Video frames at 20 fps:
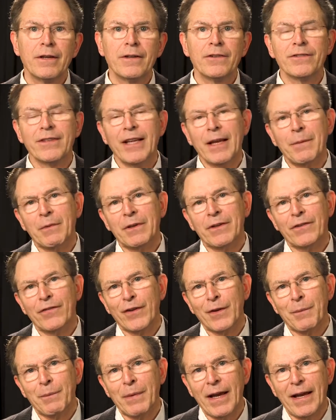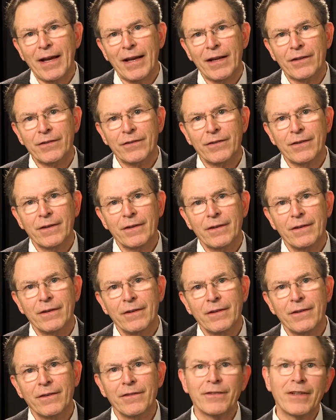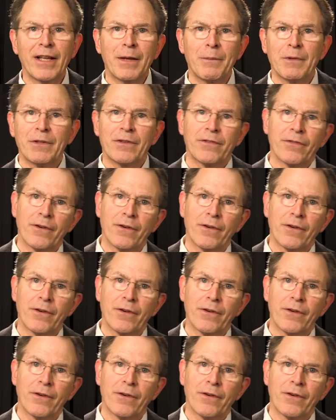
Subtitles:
statements for the banks, statements